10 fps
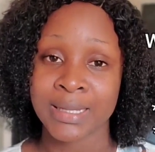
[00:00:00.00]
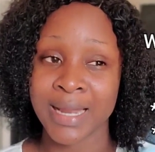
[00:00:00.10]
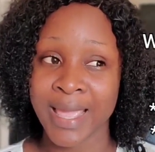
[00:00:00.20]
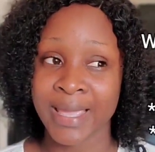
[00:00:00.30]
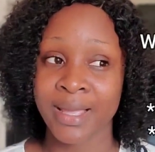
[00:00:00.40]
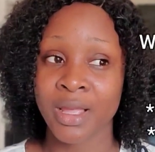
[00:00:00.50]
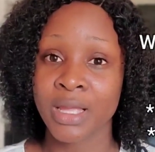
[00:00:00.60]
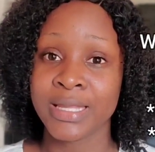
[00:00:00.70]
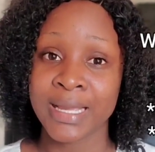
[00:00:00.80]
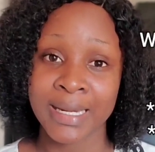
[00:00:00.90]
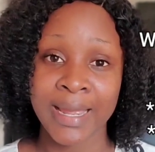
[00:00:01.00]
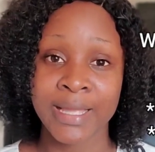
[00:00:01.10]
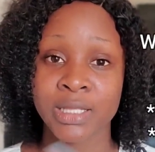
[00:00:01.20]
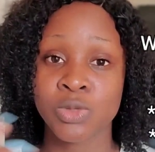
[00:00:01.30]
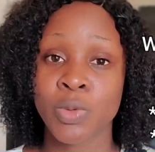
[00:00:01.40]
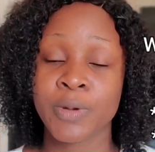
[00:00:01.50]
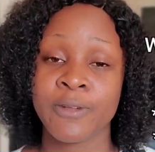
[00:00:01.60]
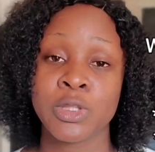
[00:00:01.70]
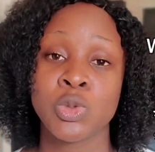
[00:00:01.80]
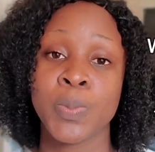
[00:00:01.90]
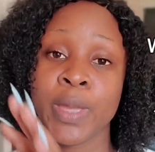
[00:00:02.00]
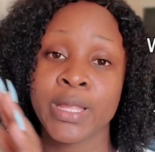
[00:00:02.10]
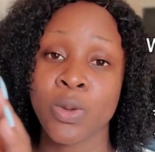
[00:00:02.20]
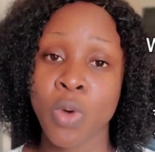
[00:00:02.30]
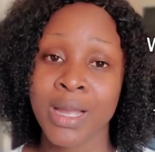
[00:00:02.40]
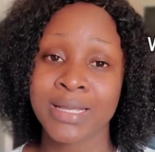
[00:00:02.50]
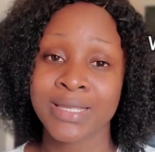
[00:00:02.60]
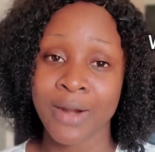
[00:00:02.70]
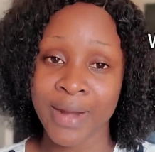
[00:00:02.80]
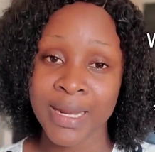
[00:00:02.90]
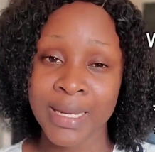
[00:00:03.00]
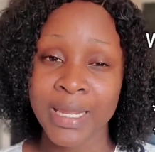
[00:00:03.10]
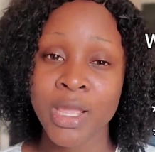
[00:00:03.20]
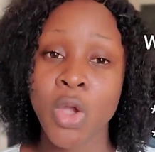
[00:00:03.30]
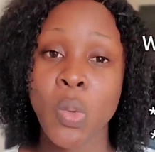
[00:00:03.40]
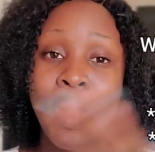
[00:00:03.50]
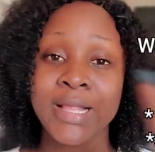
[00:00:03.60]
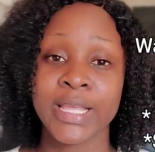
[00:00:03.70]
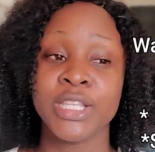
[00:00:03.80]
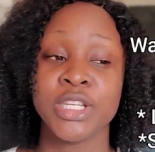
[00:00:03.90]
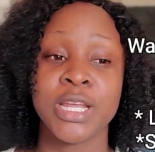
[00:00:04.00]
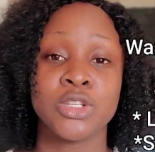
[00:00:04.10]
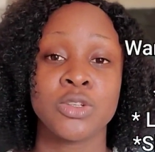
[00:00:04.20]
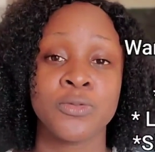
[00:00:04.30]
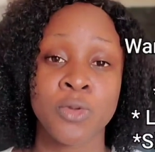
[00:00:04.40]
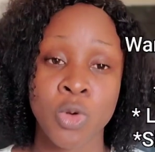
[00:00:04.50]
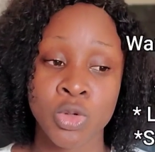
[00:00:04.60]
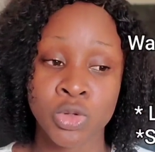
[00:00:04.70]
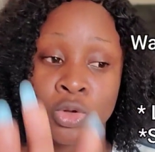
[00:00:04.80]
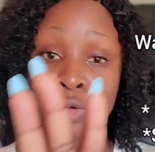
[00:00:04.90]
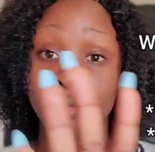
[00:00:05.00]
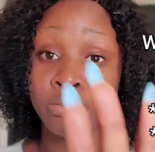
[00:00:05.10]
like the clients will prefer to pay the workers directly while the engineer just focus on